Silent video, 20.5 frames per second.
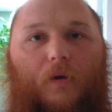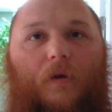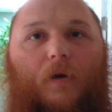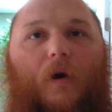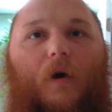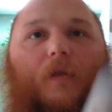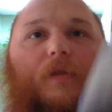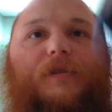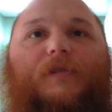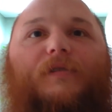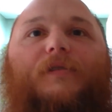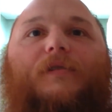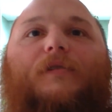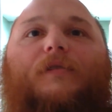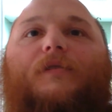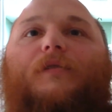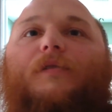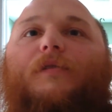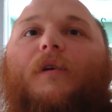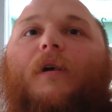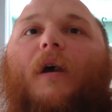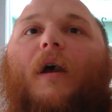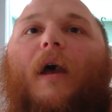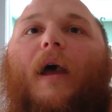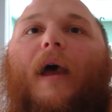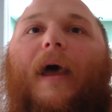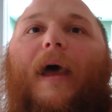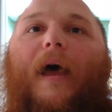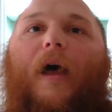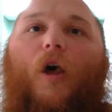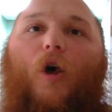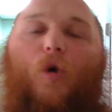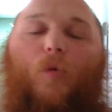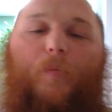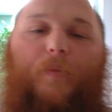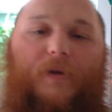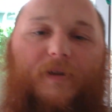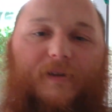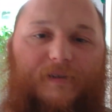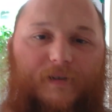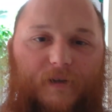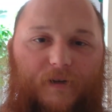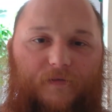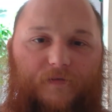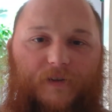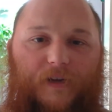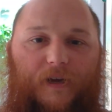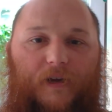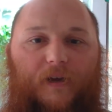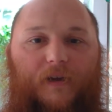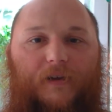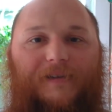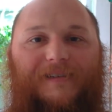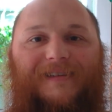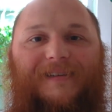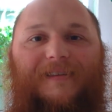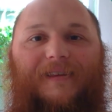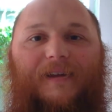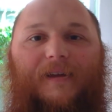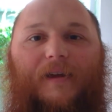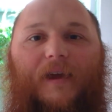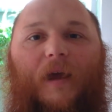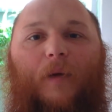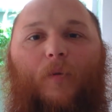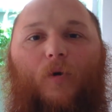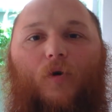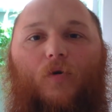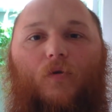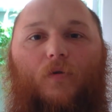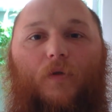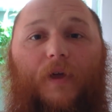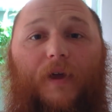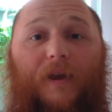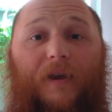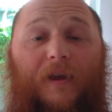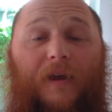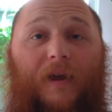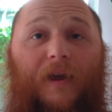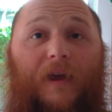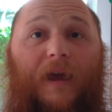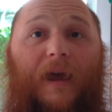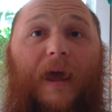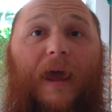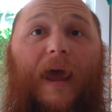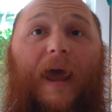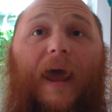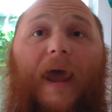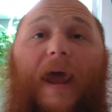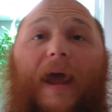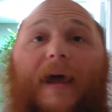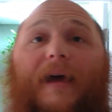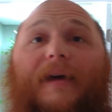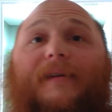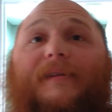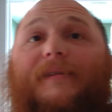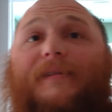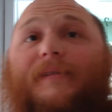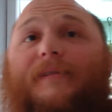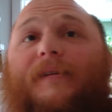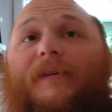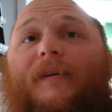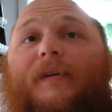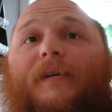All these things help, instead of taking a synthetic chemical that has,